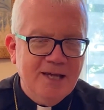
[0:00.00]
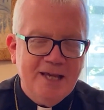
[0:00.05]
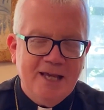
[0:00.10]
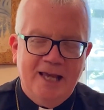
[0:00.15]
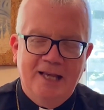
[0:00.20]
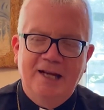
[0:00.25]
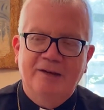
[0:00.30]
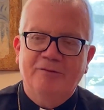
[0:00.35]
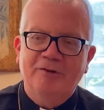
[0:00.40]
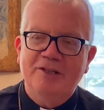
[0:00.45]

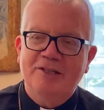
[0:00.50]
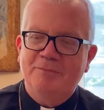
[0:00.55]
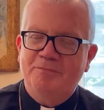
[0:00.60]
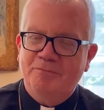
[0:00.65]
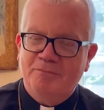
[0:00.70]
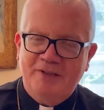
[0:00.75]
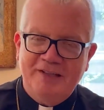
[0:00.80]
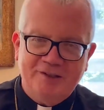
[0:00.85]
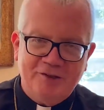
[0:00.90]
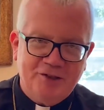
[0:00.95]
In every
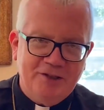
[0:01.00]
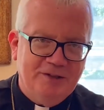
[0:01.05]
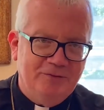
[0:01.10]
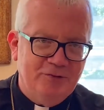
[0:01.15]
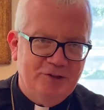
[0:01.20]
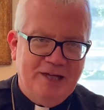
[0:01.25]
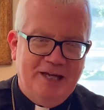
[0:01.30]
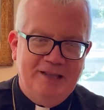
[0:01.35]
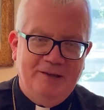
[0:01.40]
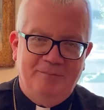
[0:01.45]
depiction of
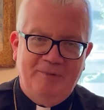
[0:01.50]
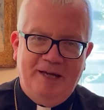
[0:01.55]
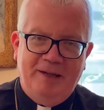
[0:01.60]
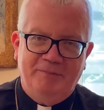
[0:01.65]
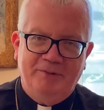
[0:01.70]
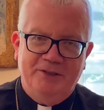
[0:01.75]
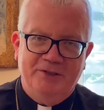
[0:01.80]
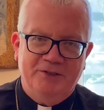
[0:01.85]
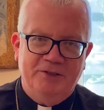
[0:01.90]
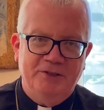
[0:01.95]
John the
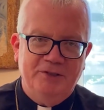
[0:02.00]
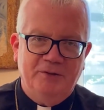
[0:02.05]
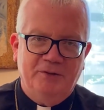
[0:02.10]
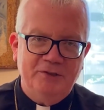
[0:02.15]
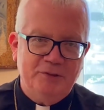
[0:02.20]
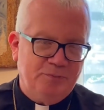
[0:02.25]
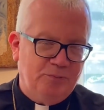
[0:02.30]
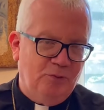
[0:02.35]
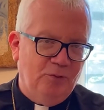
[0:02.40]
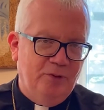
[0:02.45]
Baptist, he's
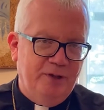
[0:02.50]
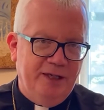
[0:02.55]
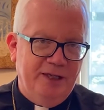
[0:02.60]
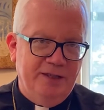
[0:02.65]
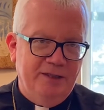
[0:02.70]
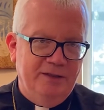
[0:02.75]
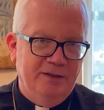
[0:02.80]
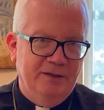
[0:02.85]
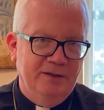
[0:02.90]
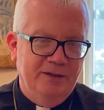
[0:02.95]
always
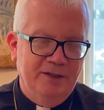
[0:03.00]
pointing